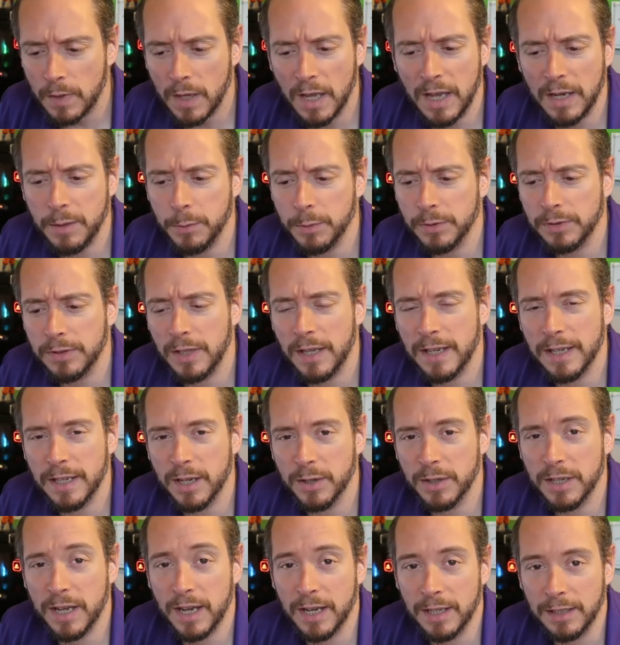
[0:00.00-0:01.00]
I was like,
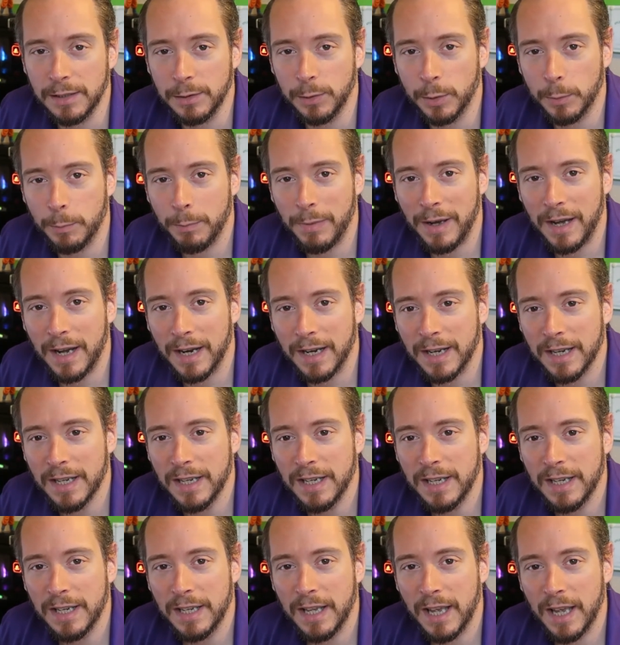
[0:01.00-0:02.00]
okay, I'll look back,
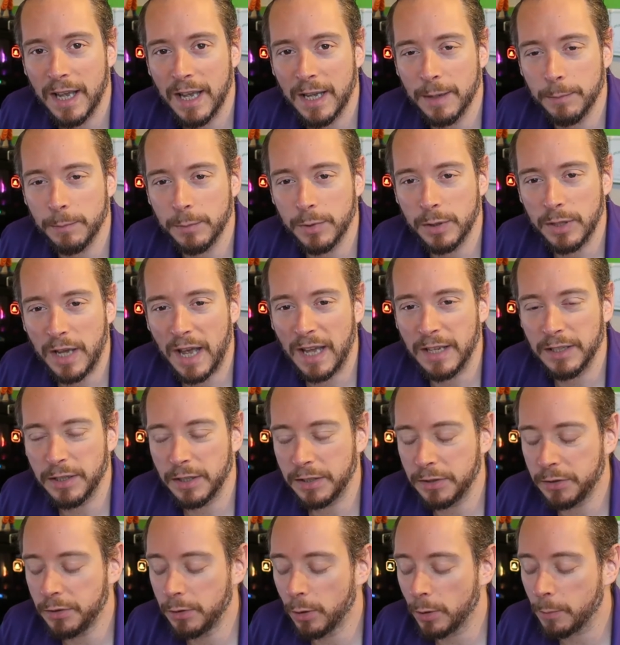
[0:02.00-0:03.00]
and
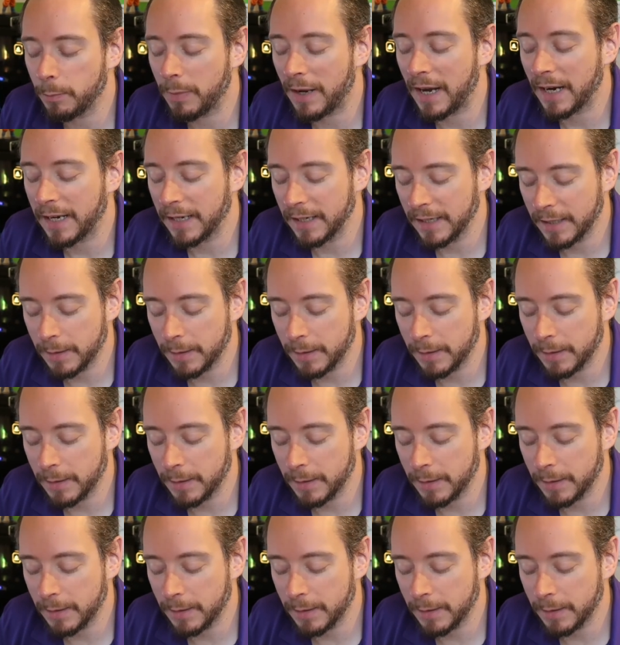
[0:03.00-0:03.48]
I'd look back in